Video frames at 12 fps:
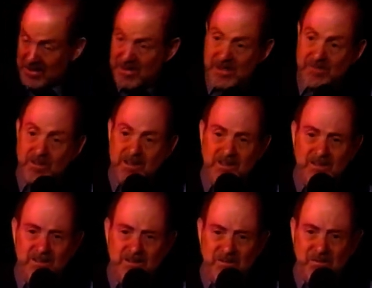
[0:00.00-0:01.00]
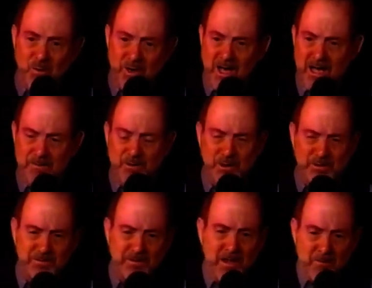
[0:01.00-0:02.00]
even when I put
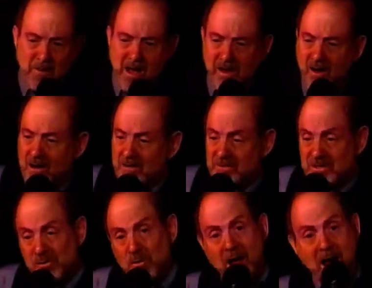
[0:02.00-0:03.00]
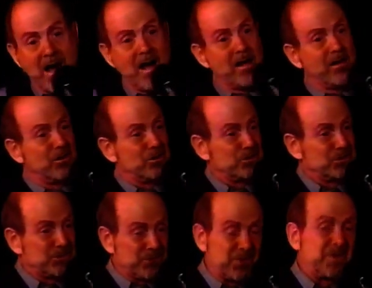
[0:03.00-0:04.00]
my arms
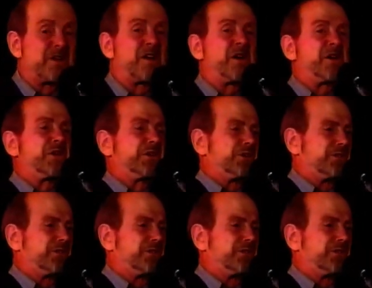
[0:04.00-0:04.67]
around her,